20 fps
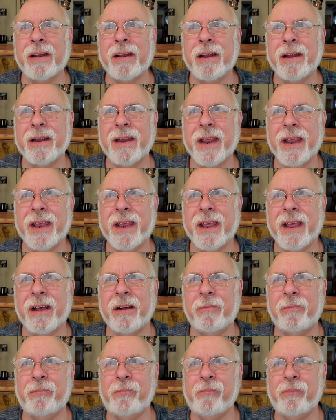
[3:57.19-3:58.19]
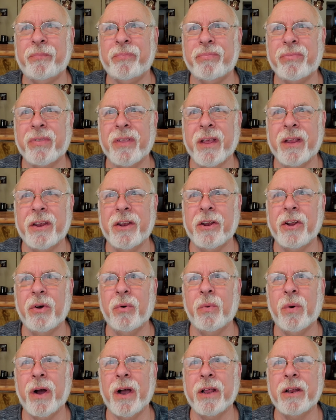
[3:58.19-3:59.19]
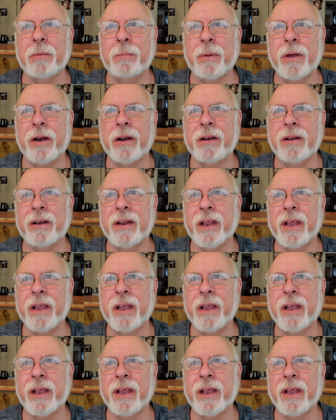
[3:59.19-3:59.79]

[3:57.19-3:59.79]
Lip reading: than takeout. And you know why they're better than